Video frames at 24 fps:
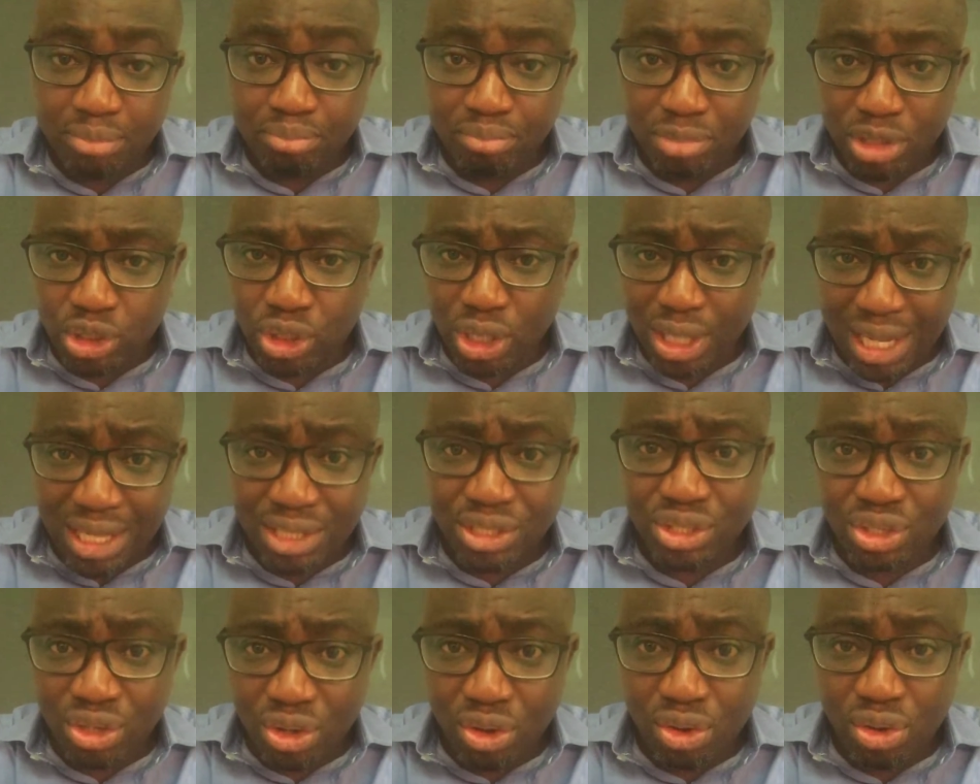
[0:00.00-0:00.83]
make sure
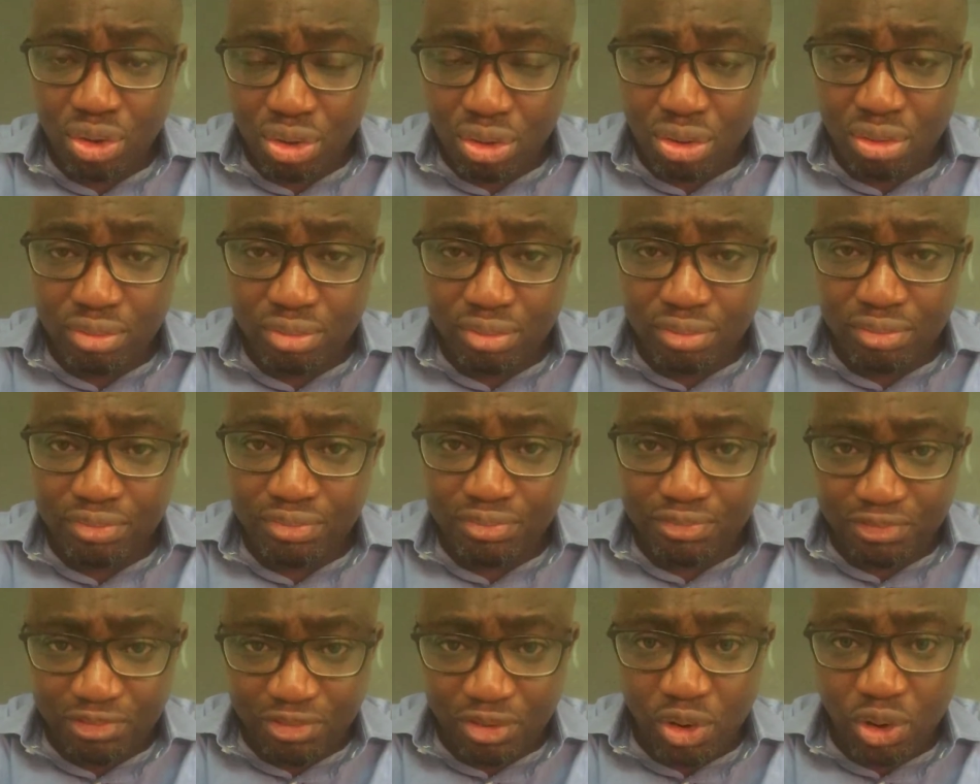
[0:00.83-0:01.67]
that your
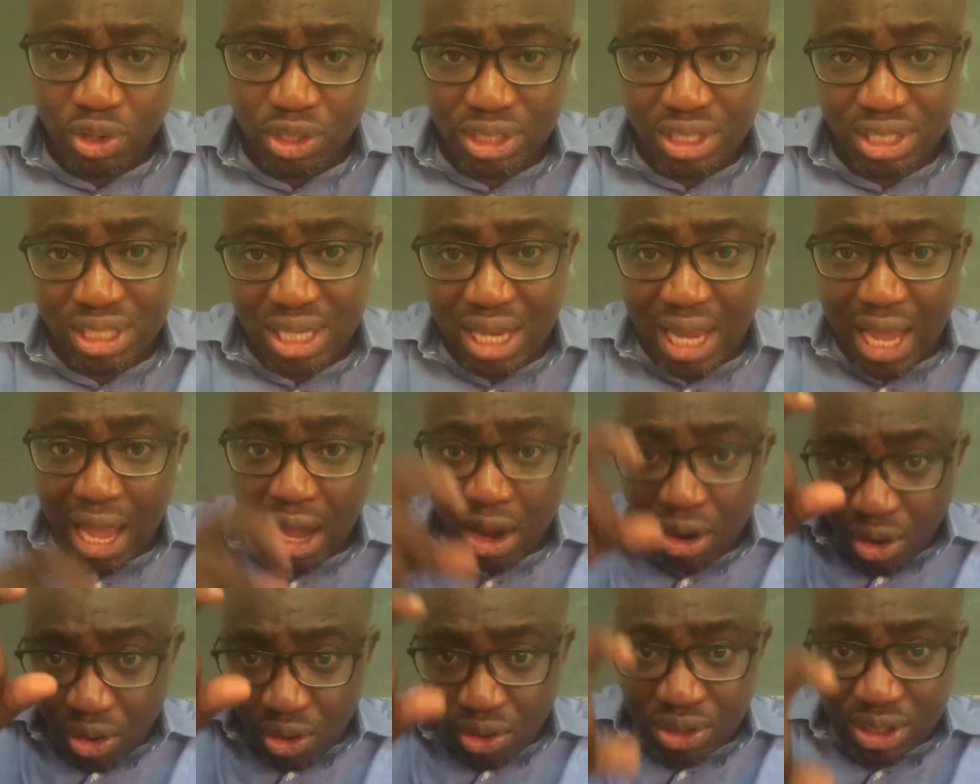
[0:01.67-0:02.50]
fonts
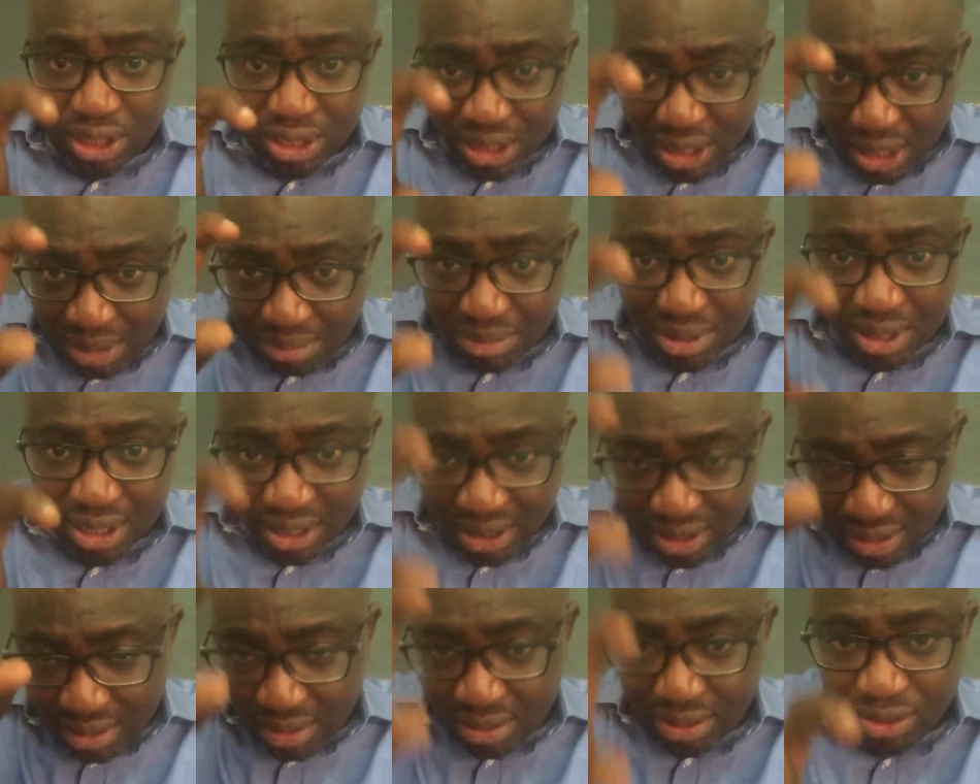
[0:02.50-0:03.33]
are all the same
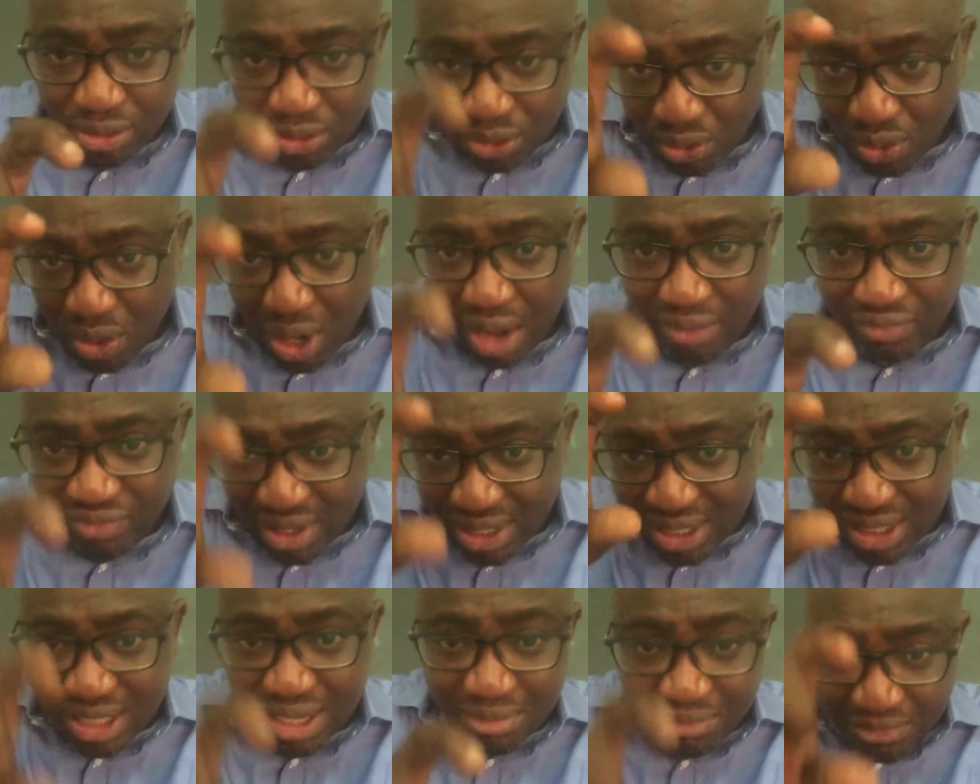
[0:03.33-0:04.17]
thing. You have
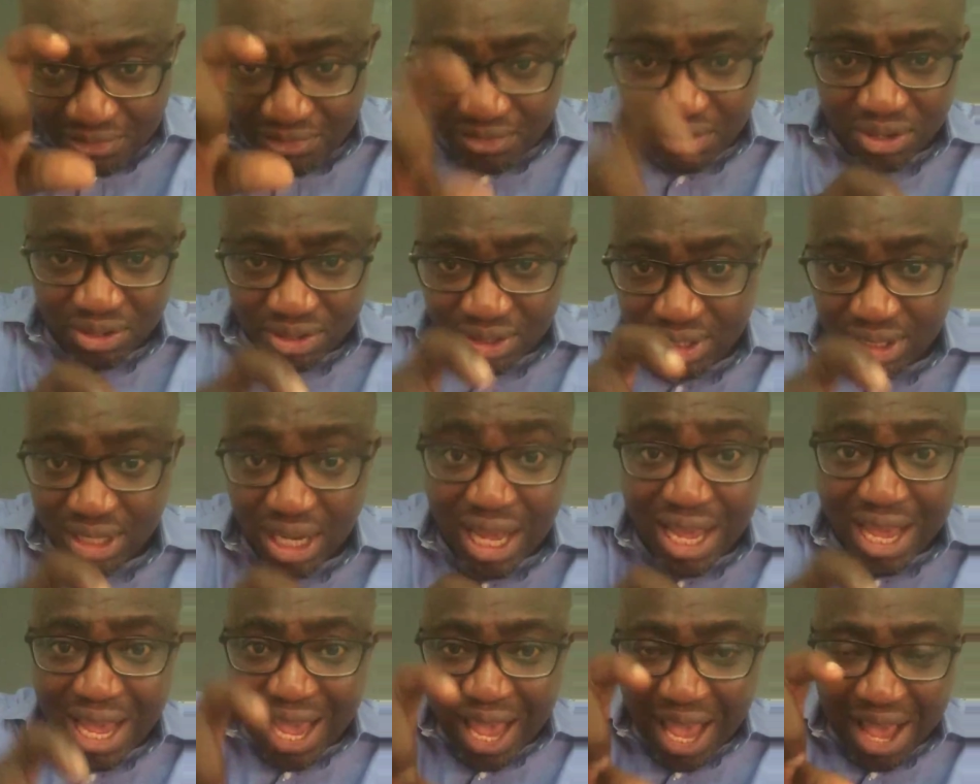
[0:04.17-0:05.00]
the same fonts.
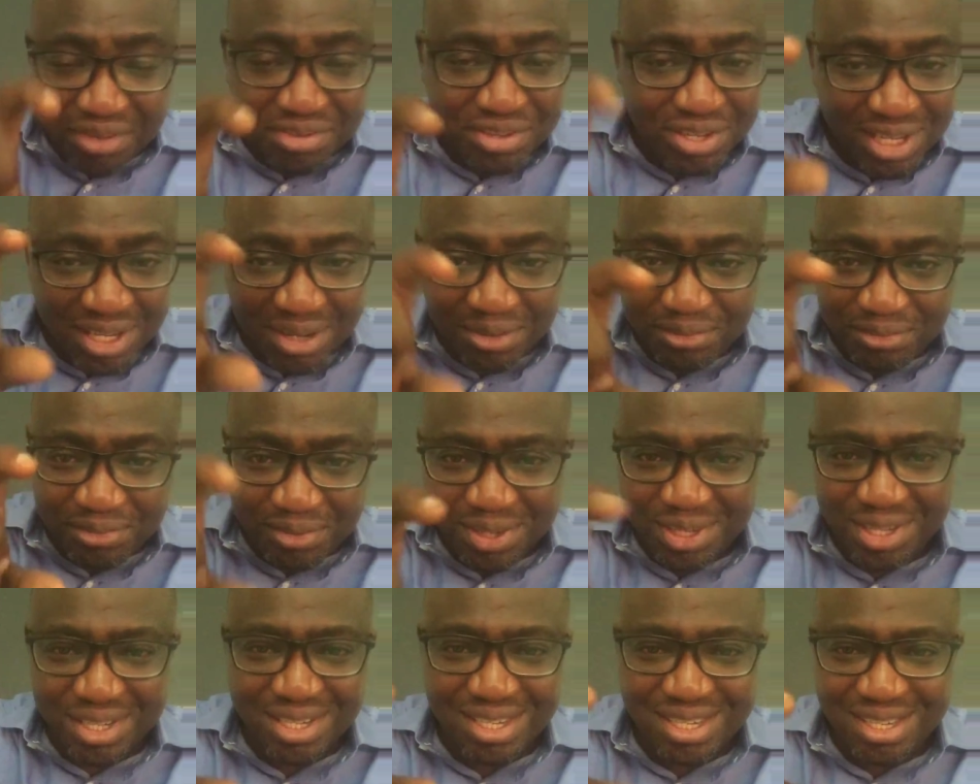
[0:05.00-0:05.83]
I've seen
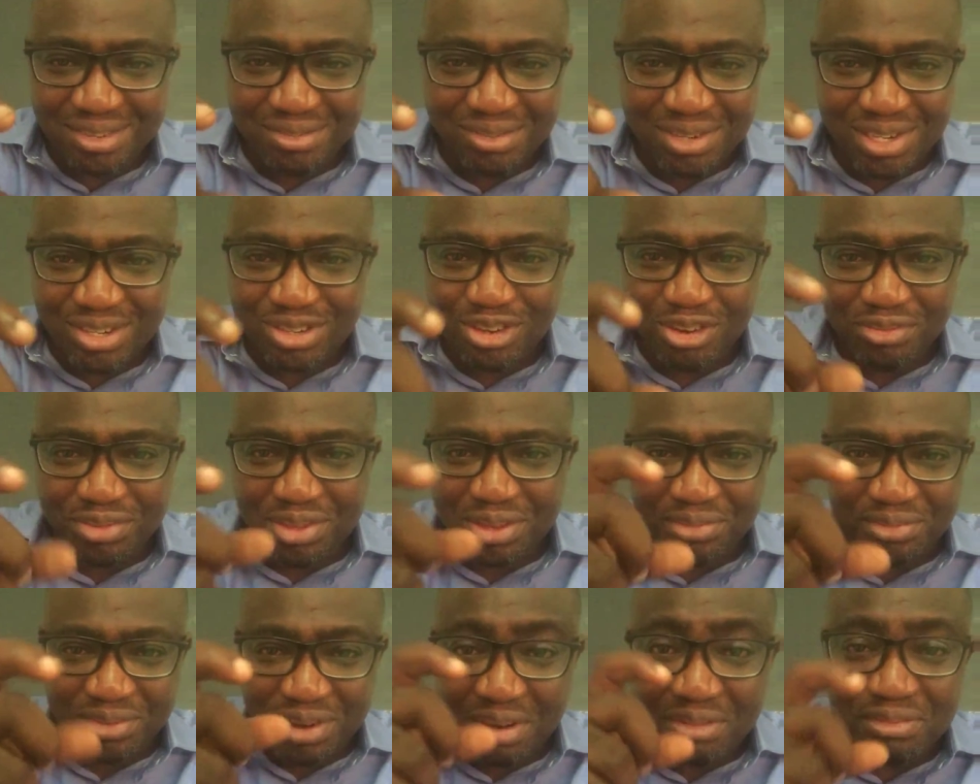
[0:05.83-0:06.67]
funny CVs of
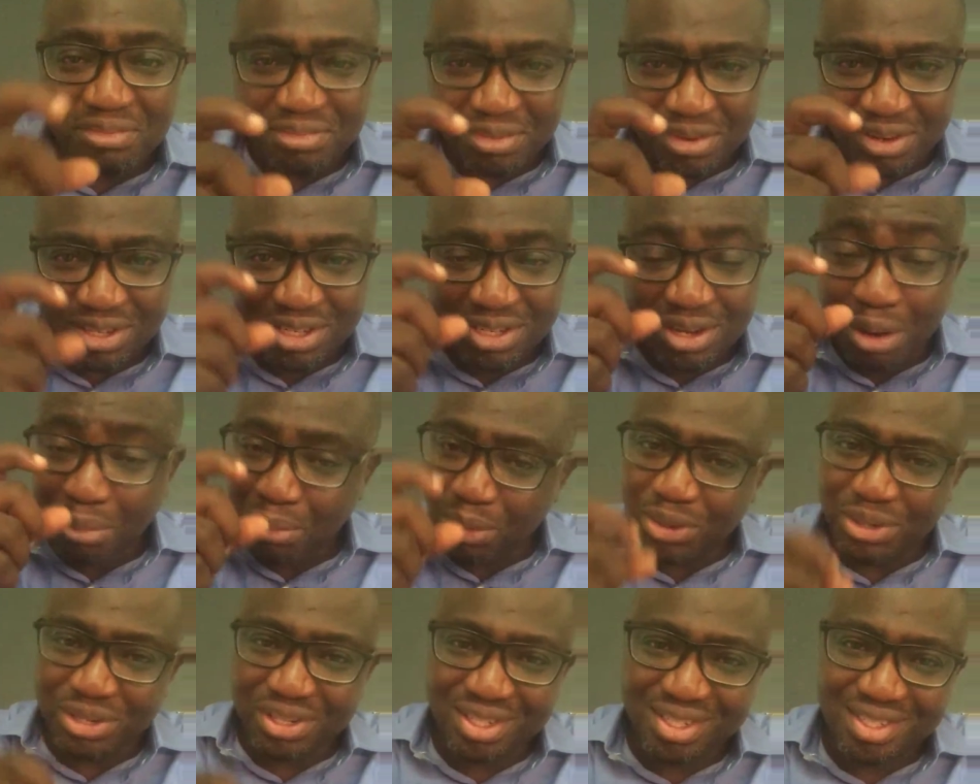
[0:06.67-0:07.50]
different fonts.
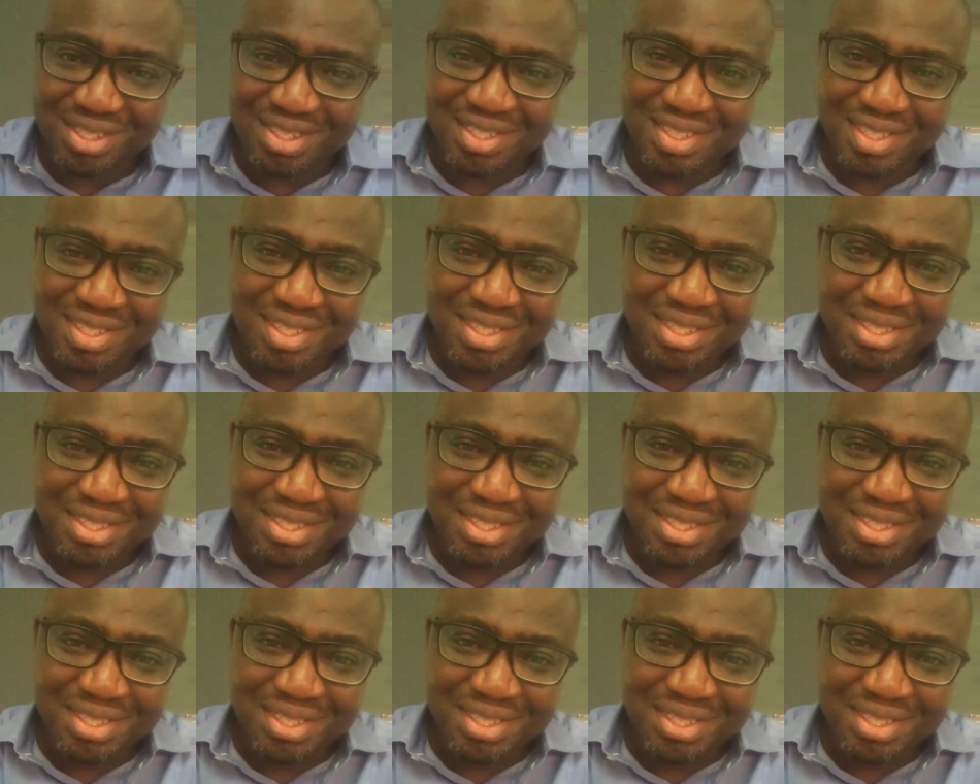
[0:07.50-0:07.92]
Come on.